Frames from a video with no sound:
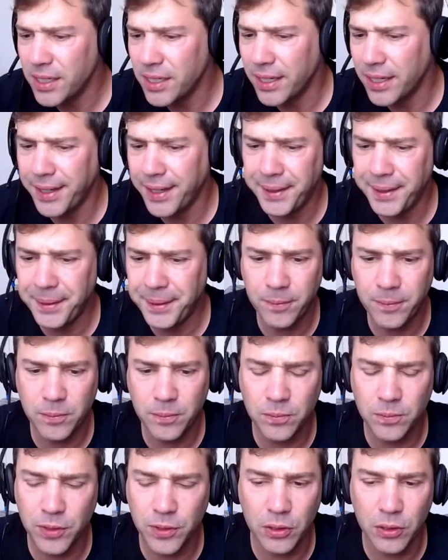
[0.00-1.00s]

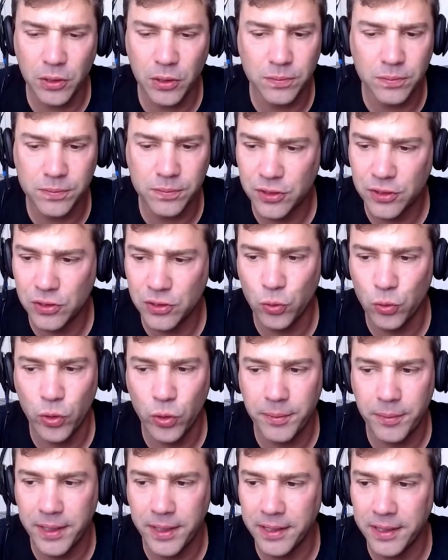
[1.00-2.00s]
um, you know,
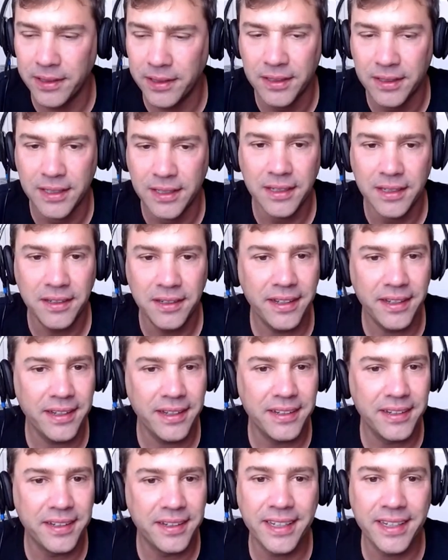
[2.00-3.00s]
swimming
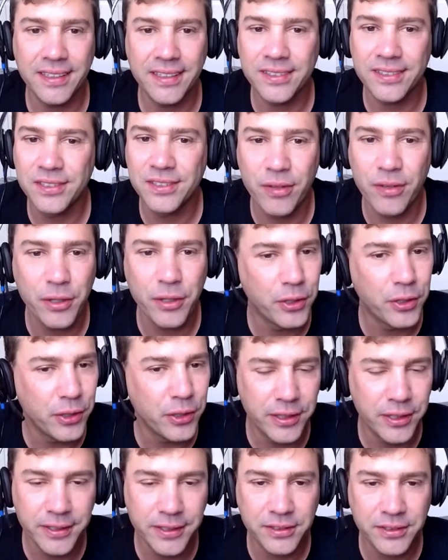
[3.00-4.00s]
against the
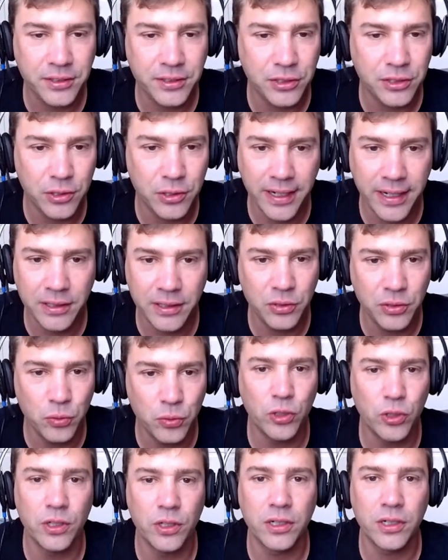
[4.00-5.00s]
current, trying to
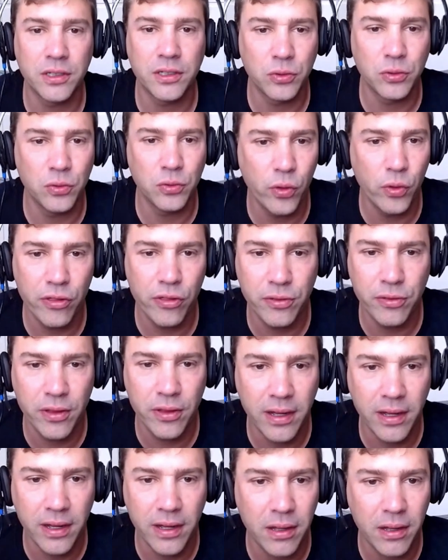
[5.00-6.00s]
work
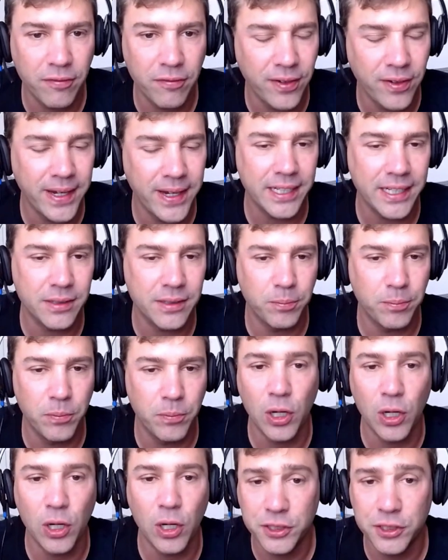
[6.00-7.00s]
with uh, finan
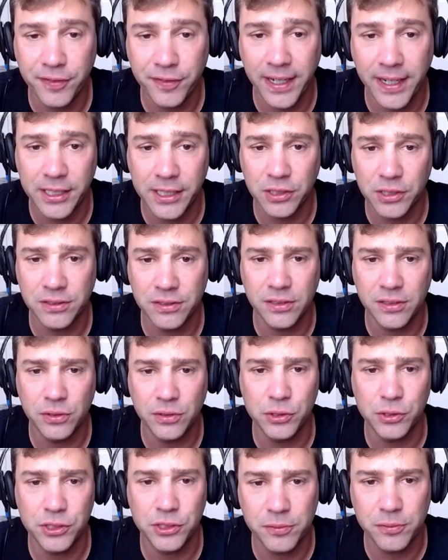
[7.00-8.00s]
large financial
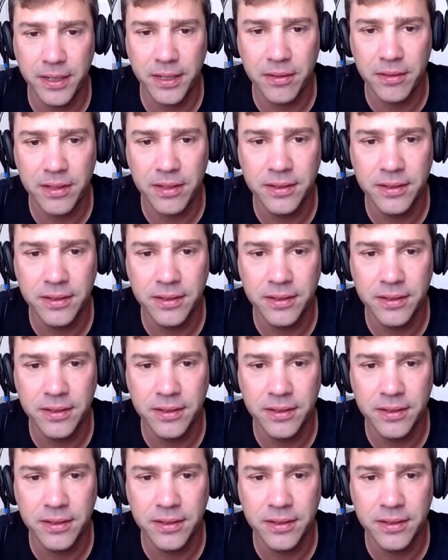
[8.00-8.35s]
institutions back